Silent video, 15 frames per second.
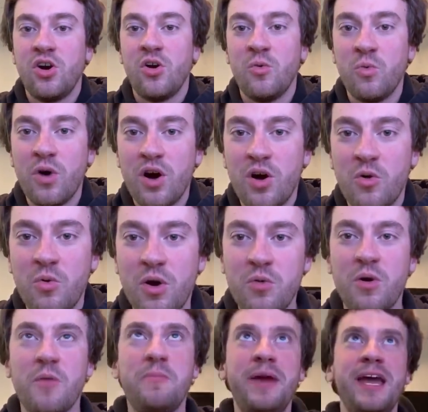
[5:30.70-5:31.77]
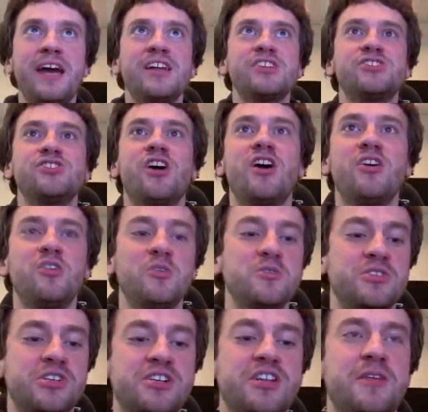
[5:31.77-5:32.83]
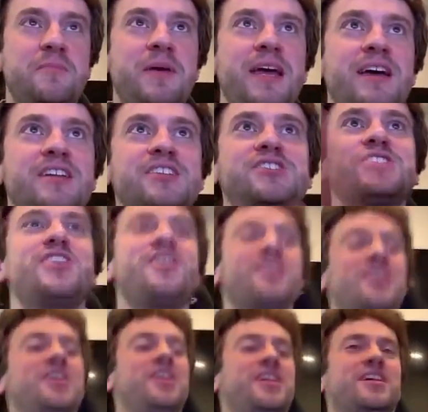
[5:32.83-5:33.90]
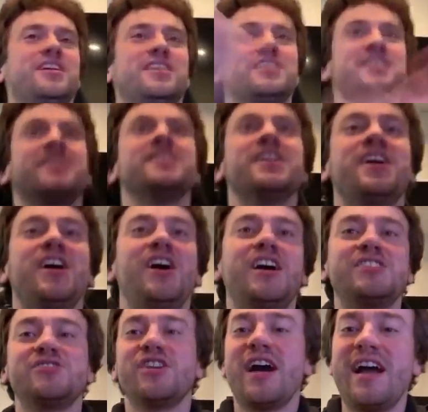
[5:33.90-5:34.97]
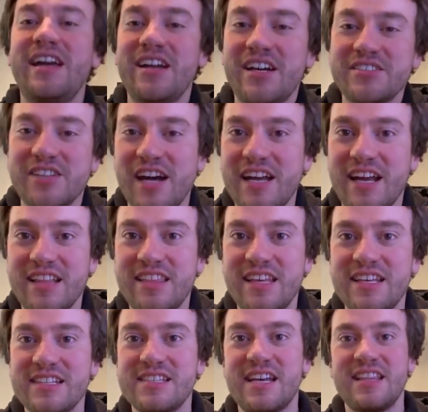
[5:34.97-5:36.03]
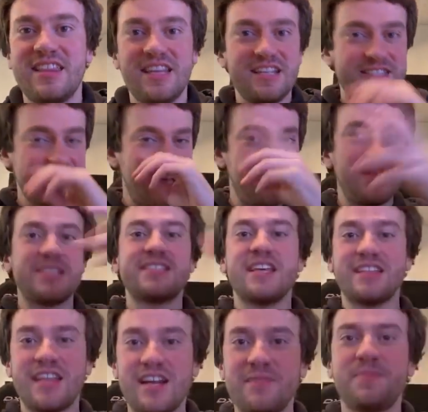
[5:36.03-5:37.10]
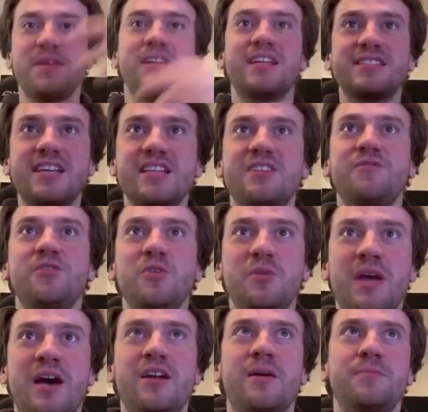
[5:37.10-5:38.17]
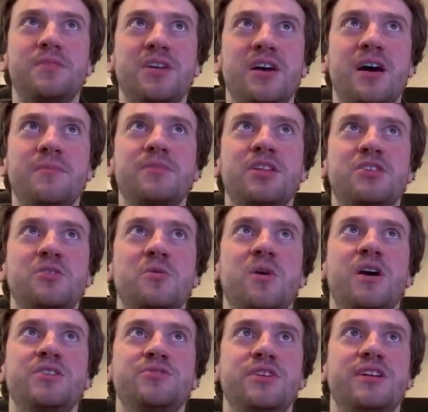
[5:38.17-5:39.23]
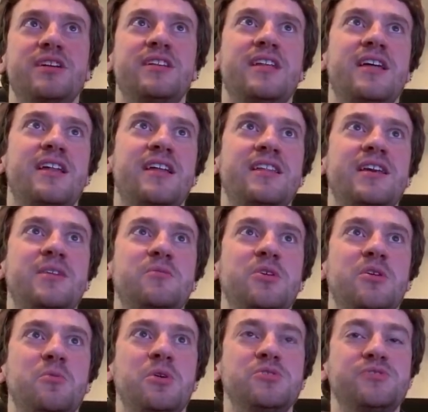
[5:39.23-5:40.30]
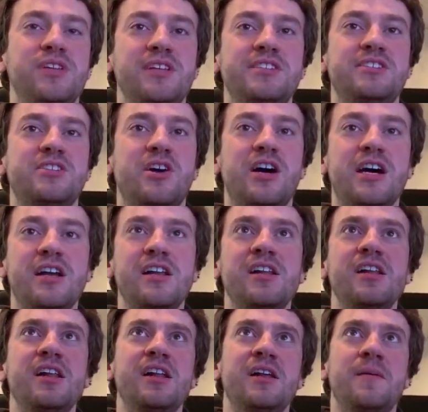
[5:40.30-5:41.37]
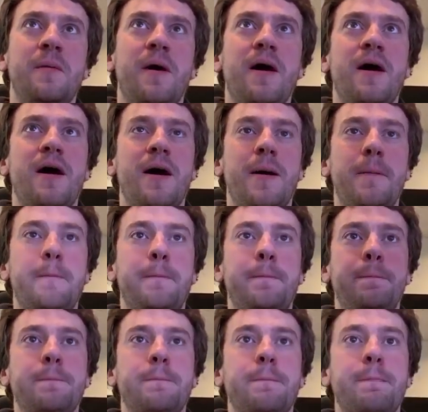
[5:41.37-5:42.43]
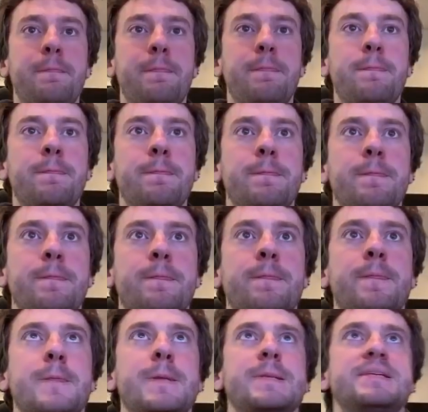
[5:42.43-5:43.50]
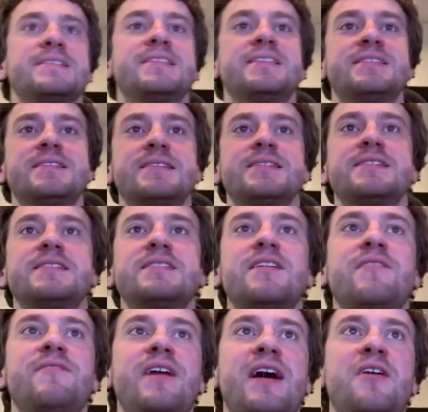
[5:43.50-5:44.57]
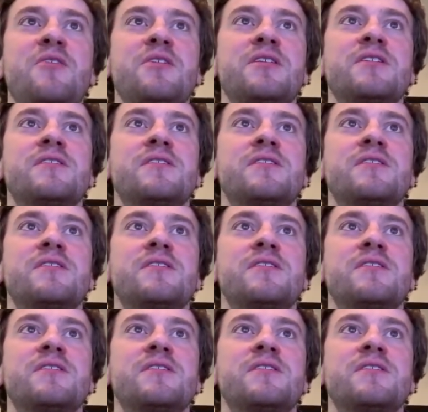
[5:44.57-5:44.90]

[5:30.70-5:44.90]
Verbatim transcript: Whoa, whoa, whoa, Panda Jungle. Who's heard of the Panda Jungle? All right, all right. I think it's I think it's time. Let's get that up to let's get the view count up to up to 200 and then and then we'll we'll really start. Um, is this is this stuff out?